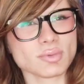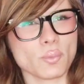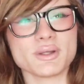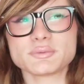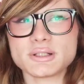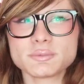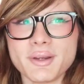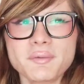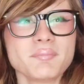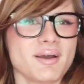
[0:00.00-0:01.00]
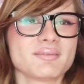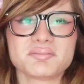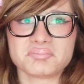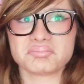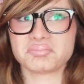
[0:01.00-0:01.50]
which was weird, but
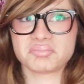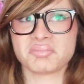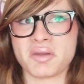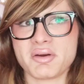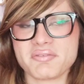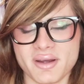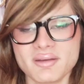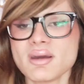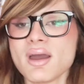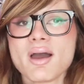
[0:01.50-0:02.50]
they were fun.